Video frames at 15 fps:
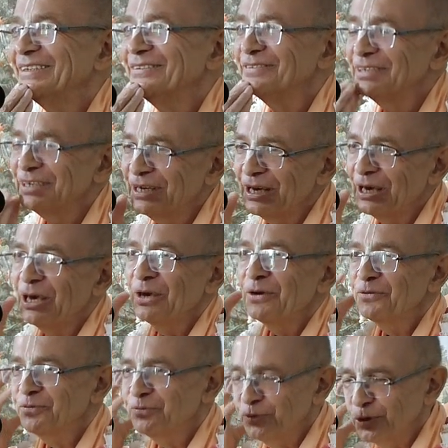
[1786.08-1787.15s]
we
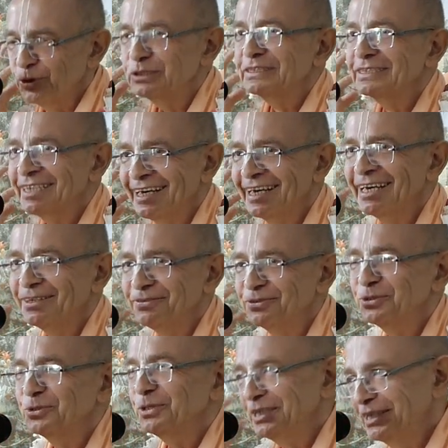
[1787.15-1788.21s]
first have
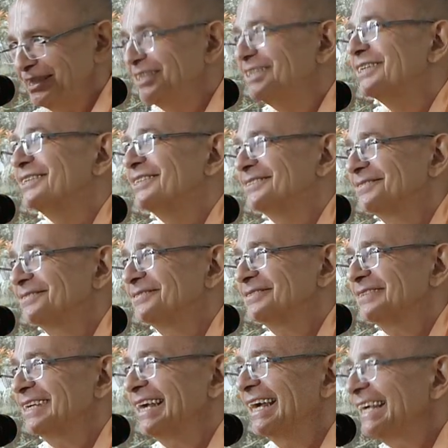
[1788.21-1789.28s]
to hear
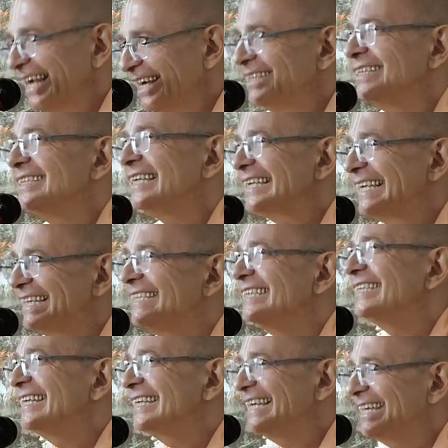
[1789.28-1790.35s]
again and again
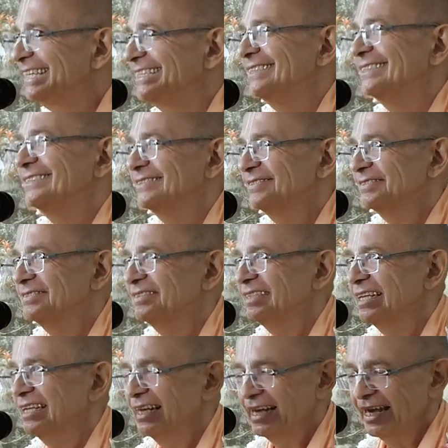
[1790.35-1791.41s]
and again.
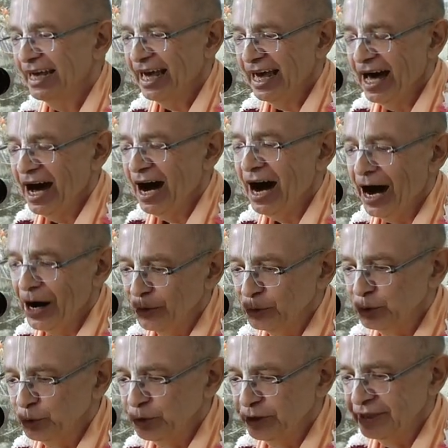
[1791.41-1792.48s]
How
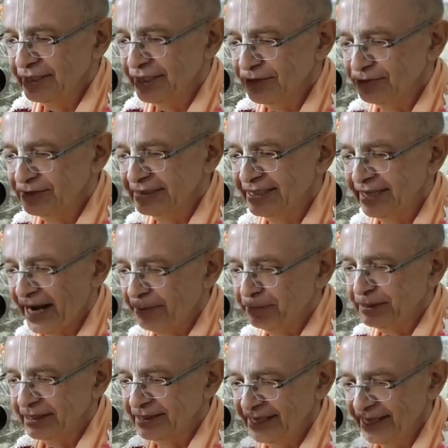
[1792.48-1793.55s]
to hear with
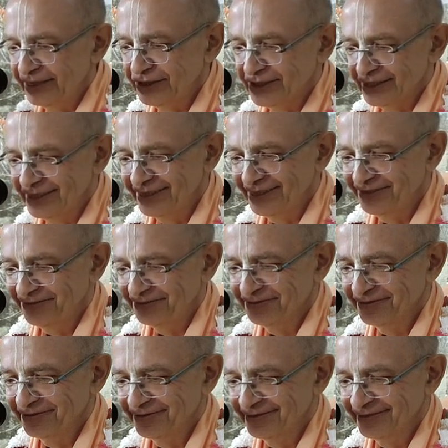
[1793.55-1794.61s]
rapt attention?
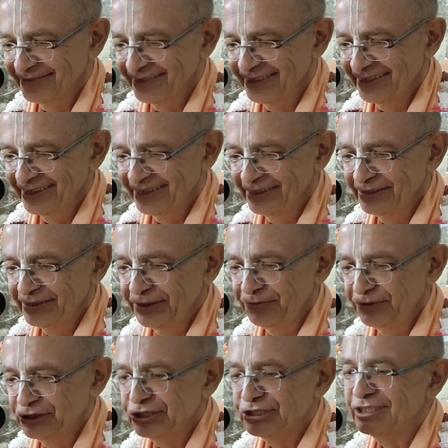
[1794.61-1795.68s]

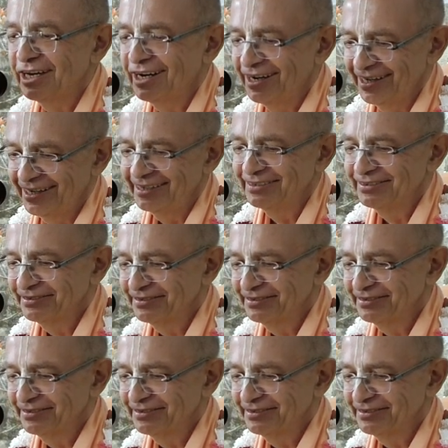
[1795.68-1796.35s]
Nivishtaha.